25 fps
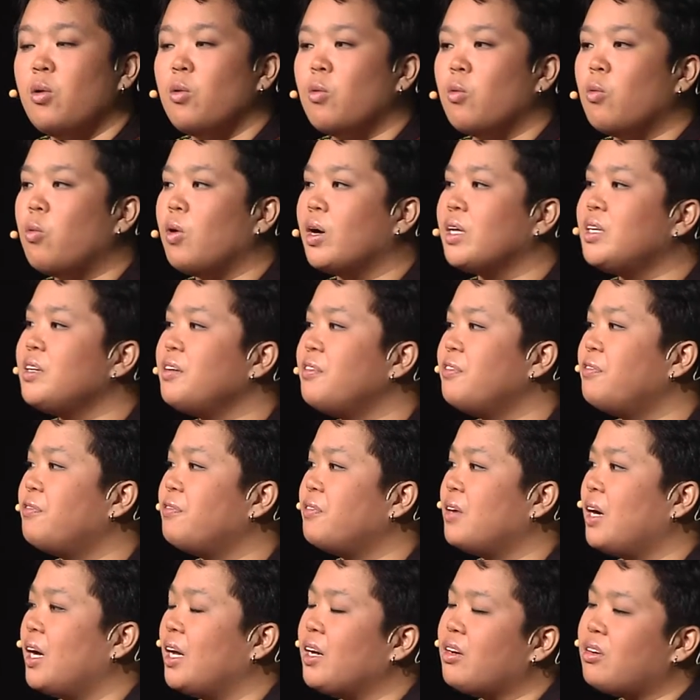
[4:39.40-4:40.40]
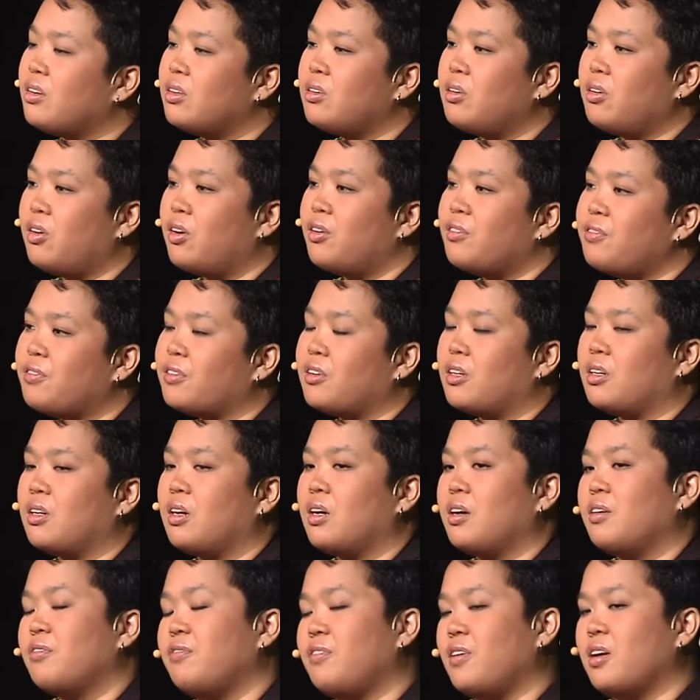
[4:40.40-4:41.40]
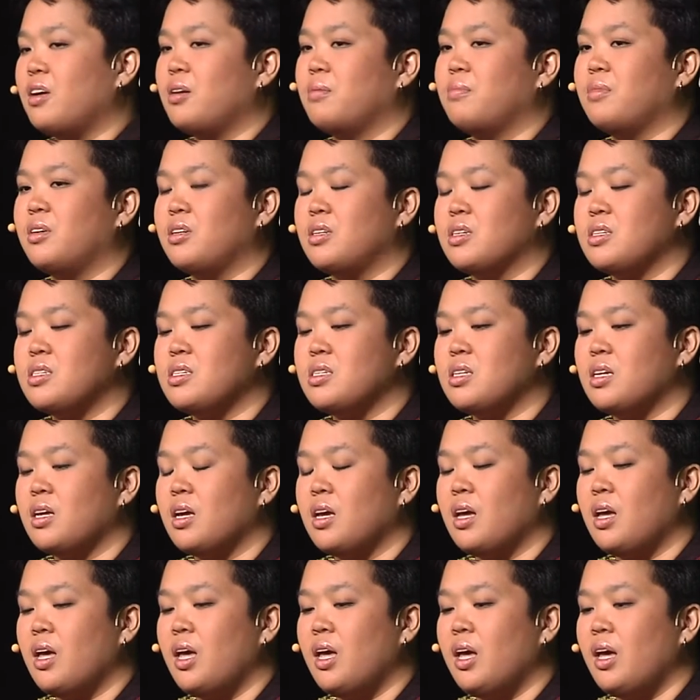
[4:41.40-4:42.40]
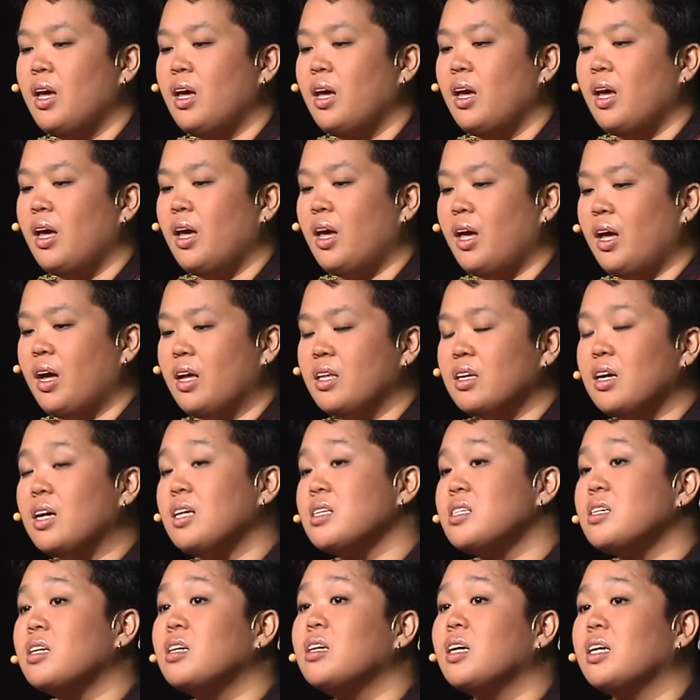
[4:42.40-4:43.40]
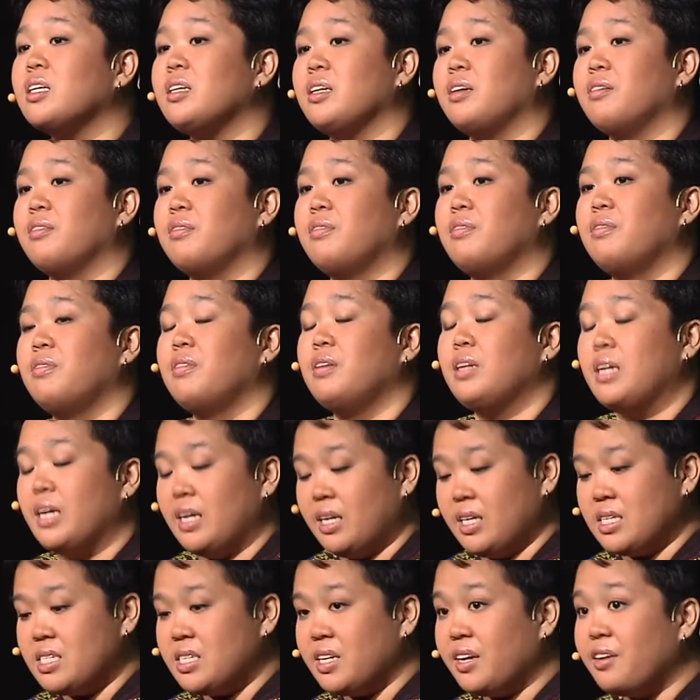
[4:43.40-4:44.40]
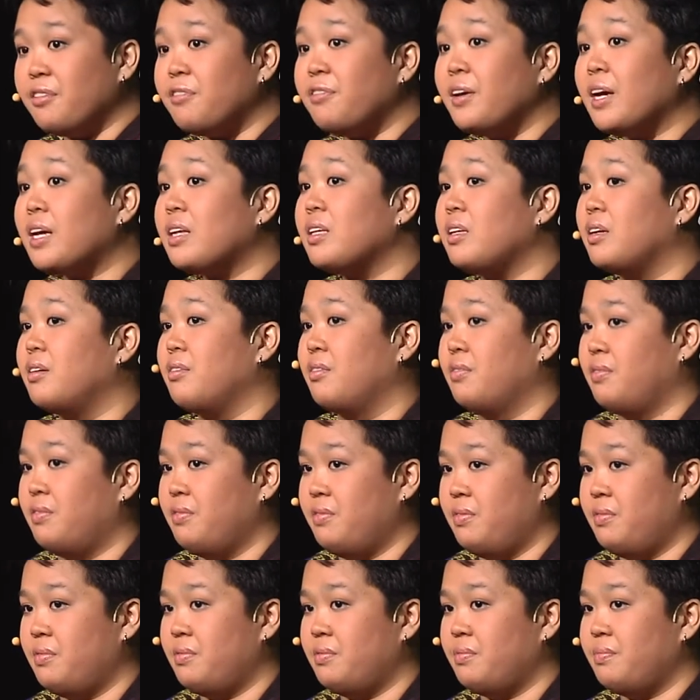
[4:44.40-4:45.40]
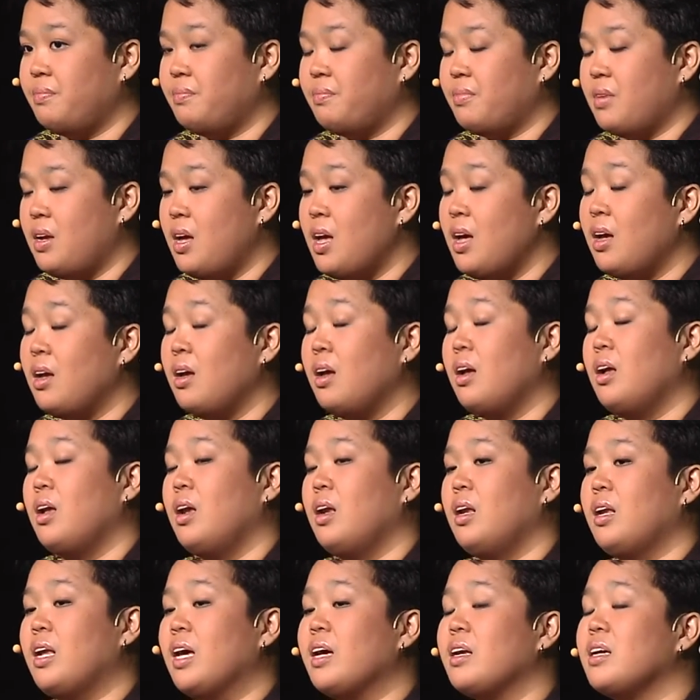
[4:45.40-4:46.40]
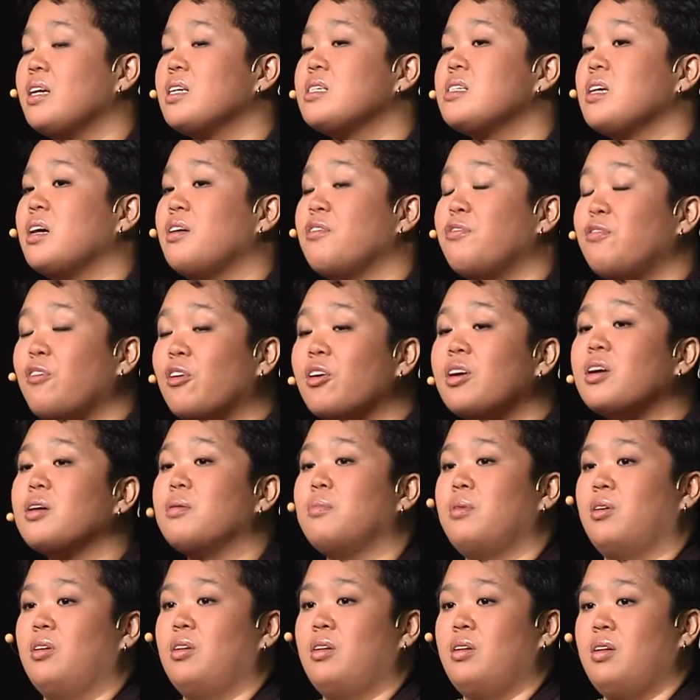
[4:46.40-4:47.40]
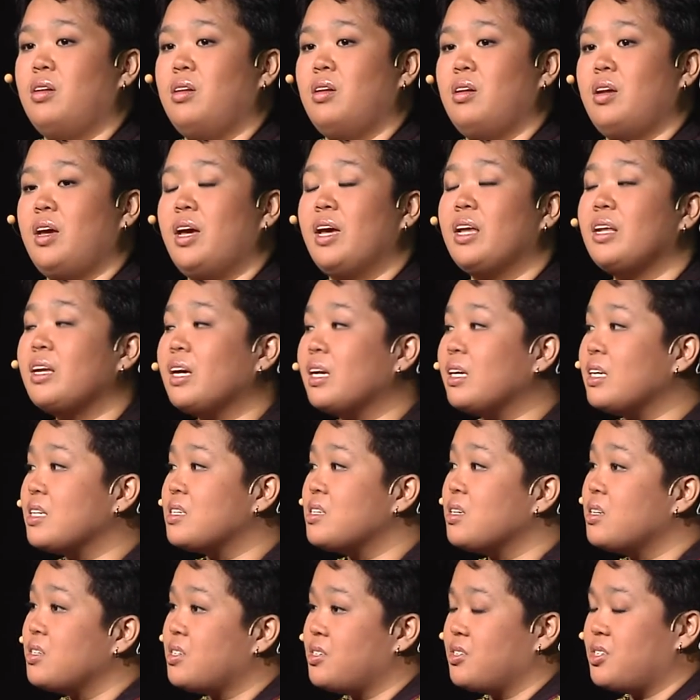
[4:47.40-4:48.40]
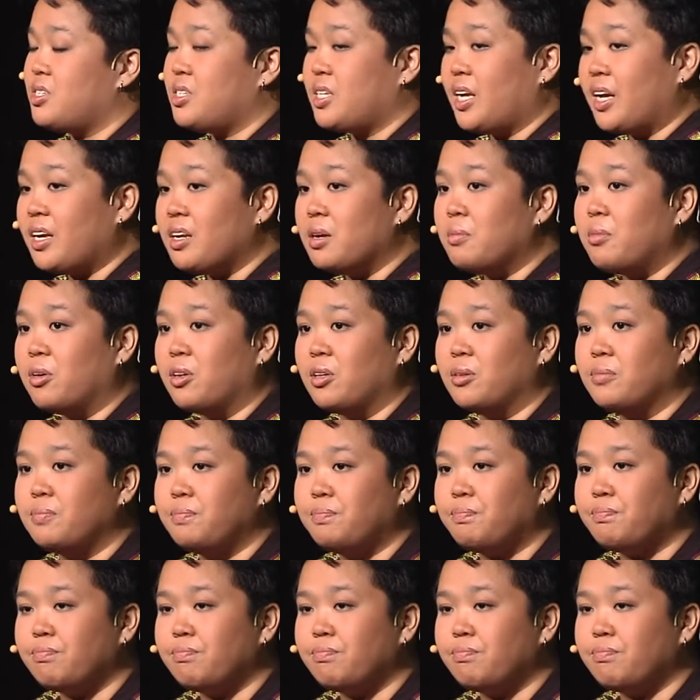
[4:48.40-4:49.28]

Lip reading: what if I could offer our farmers an alternative that is effective, that is affordable, and that is sustainable